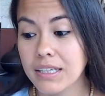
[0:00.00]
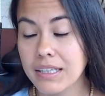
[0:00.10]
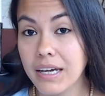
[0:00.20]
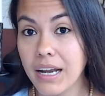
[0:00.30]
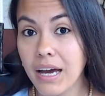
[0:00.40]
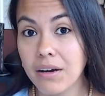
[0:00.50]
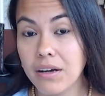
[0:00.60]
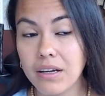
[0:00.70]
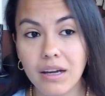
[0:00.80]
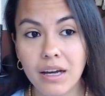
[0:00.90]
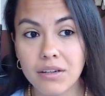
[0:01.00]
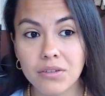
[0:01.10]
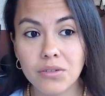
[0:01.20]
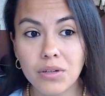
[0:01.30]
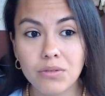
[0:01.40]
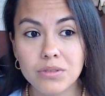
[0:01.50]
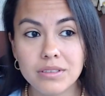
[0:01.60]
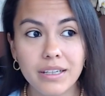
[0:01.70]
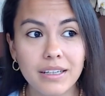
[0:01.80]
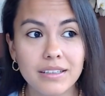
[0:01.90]
that I don't know, it was
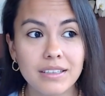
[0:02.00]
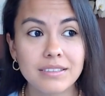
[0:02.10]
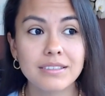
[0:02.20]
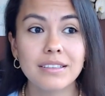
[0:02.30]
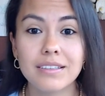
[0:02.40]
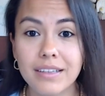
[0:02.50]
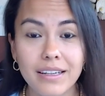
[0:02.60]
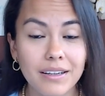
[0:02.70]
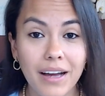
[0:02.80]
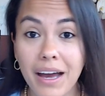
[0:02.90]
like an instinct that